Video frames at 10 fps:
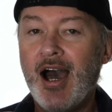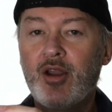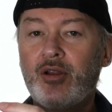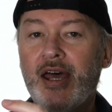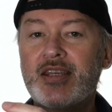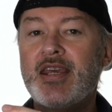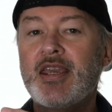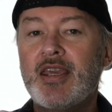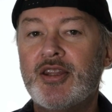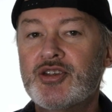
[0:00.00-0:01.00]
I don't like
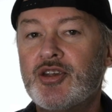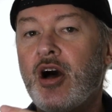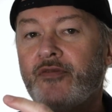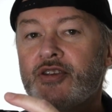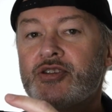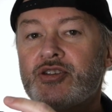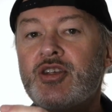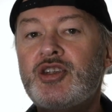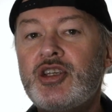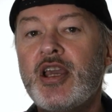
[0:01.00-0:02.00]
taking this off. This is
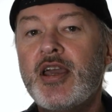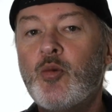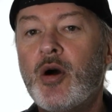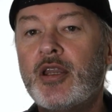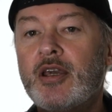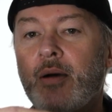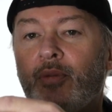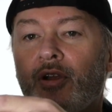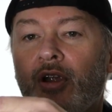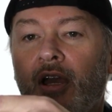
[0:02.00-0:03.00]
the GA1
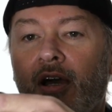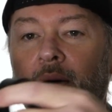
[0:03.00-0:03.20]
coupler.